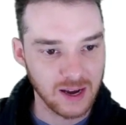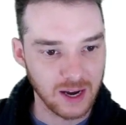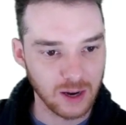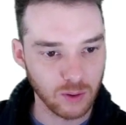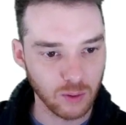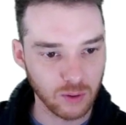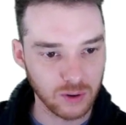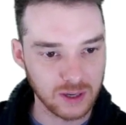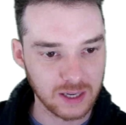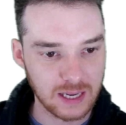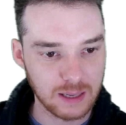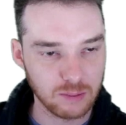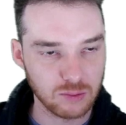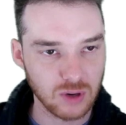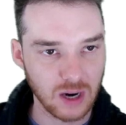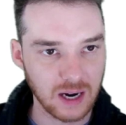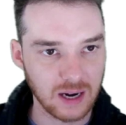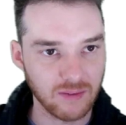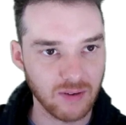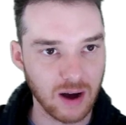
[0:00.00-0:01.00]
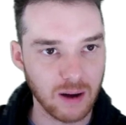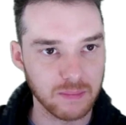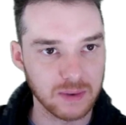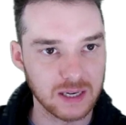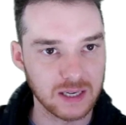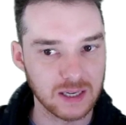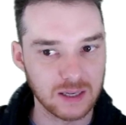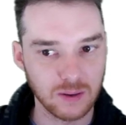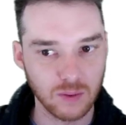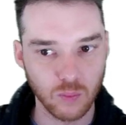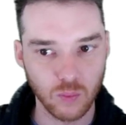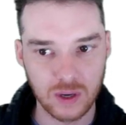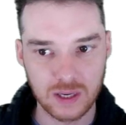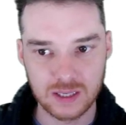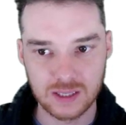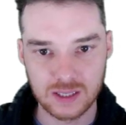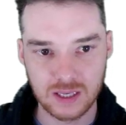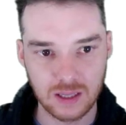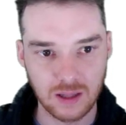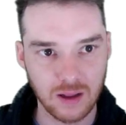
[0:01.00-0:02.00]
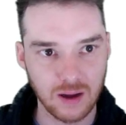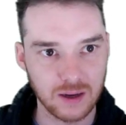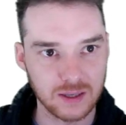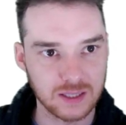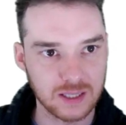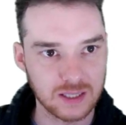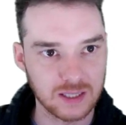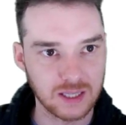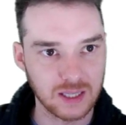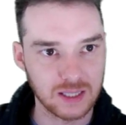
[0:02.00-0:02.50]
in order to keep track of how many wins and losses